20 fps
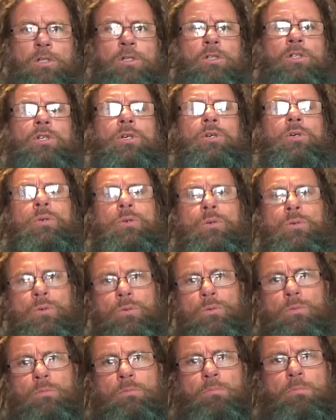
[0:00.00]

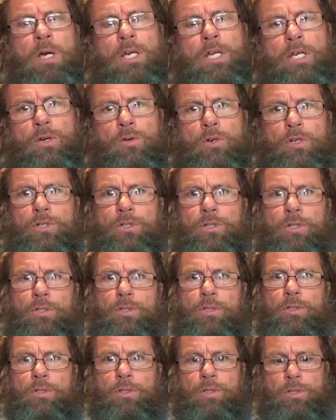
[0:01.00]
to many
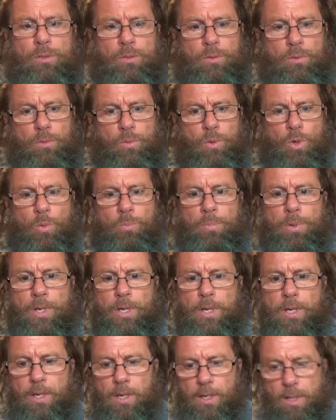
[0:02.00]
Christians will
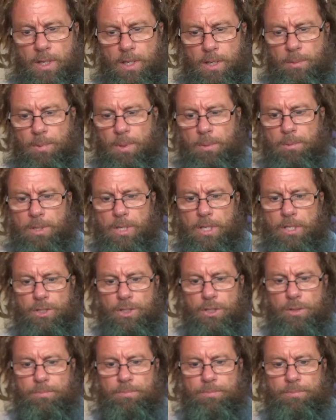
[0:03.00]
be an
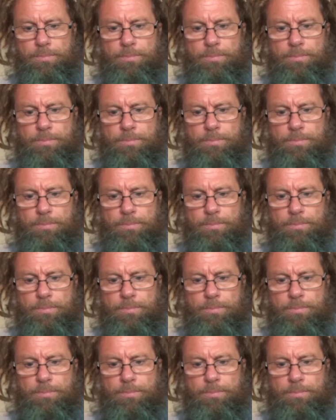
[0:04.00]
abomination.